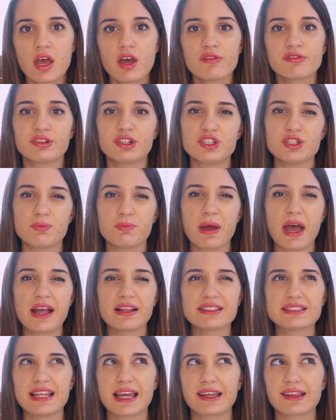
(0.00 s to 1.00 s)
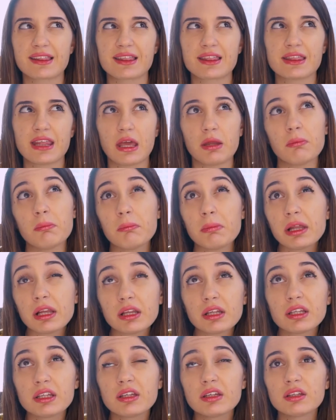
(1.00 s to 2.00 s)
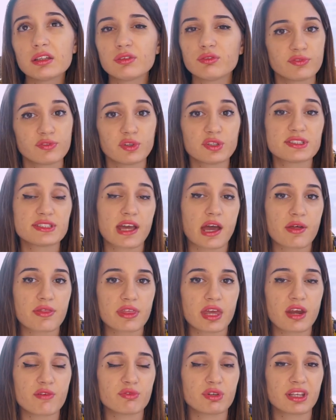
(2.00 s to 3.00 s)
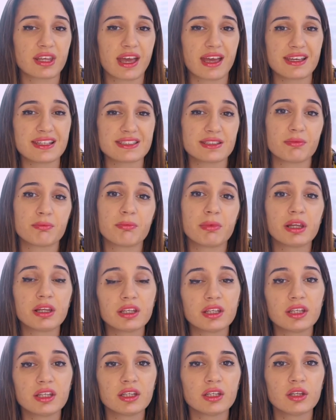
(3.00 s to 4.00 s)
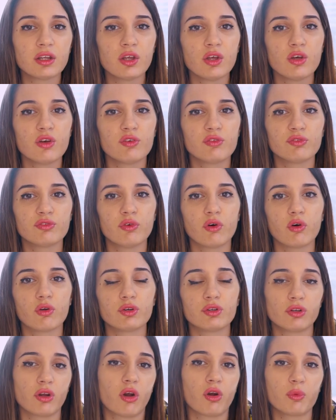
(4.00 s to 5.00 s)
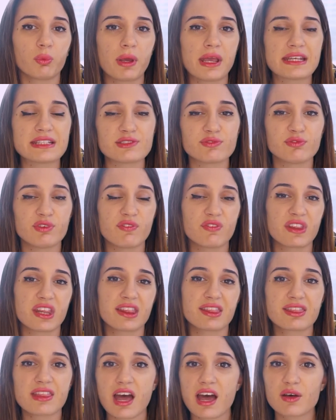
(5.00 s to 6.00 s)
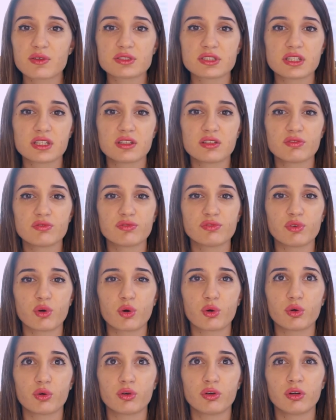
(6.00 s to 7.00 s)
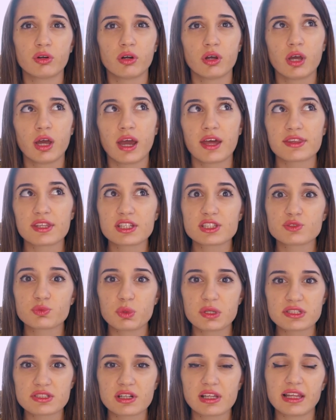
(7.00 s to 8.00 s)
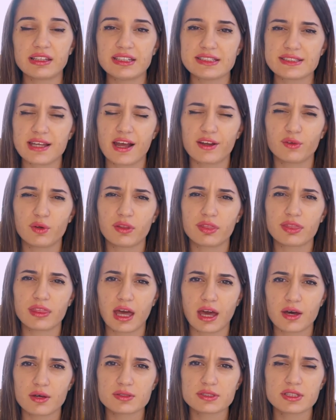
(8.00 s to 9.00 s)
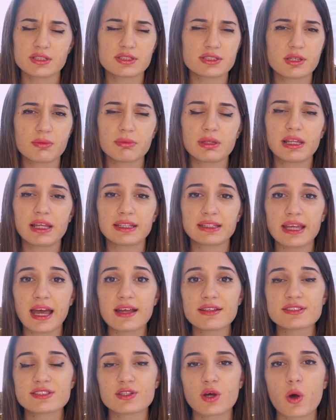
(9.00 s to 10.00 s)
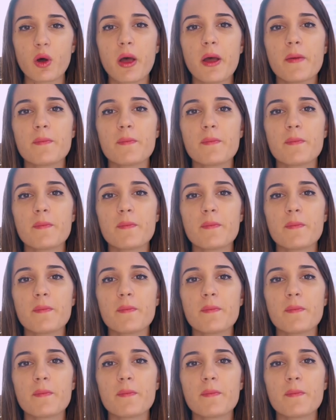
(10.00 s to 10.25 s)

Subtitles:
For Japan, it's like 10 million. For South Africa, is $1 million. For Norway, it's 50,000. For, I think Switzerland is 100,000, something like that. So